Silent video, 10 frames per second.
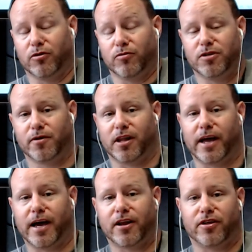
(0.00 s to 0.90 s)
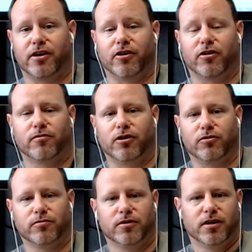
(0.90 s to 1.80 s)
Typically at a theater.
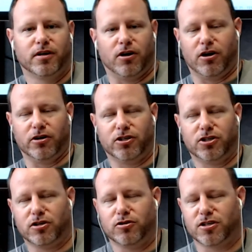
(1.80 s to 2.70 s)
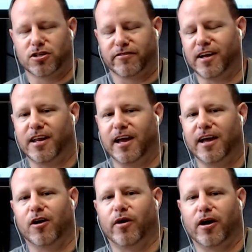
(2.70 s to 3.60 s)
Oh, you should have used the
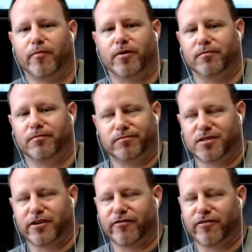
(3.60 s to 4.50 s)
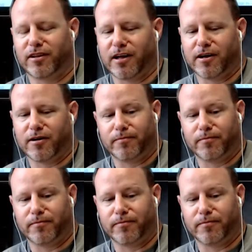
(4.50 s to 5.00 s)
Fandango app and stuff like that.